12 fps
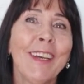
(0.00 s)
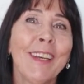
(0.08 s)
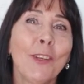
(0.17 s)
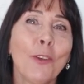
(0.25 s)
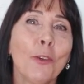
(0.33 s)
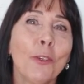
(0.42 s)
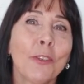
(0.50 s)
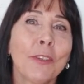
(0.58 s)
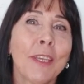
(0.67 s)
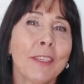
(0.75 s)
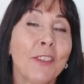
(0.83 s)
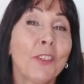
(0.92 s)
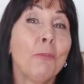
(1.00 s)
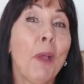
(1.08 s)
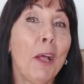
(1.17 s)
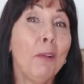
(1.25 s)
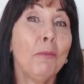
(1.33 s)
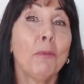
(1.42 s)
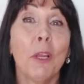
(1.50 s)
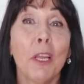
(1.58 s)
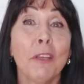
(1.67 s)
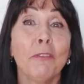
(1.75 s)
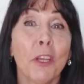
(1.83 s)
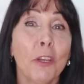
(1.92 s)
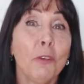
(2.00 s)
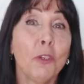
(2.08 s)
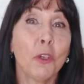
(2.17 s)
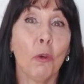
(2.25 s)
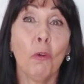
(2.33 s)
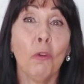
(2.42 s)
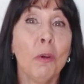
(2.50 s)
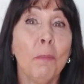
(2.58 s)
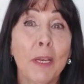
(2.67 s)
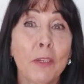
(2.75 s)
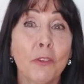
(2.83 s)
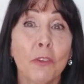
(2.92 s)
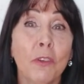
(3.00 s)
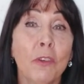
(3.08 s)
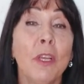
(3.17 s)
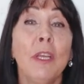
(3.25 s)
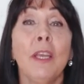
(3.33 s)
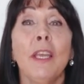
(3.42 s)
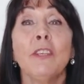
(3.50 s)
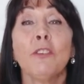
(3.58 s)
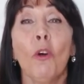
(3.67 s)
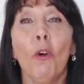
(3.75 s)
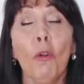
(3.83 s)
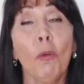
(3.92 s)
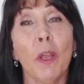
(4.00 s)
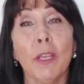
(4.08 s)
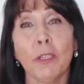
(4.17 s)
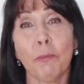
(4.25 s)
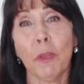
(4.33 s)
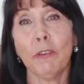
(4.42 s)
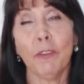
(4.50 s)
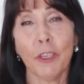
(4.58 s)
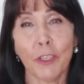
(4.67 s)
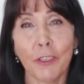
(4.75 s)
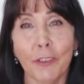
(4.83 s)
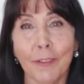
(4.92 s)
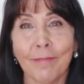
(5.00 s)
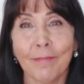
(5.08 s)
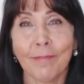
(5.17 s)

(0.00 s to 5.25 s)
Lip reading: And of course, getting some help from a life coach or a mentor is always beneficial.